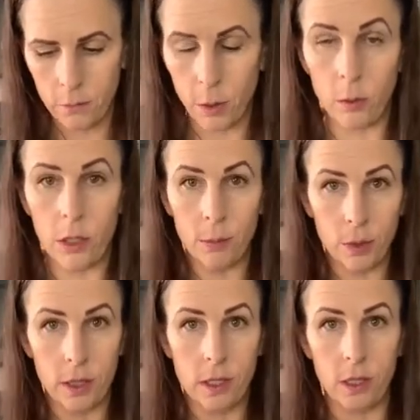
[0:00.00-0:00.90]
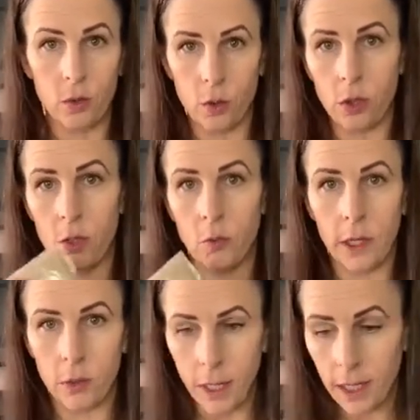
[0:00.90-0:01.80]
but we put this in your order
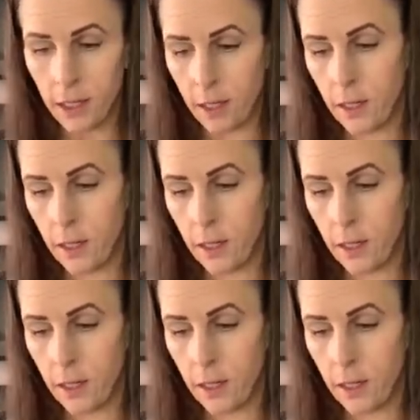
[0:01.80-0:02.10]
when you get it.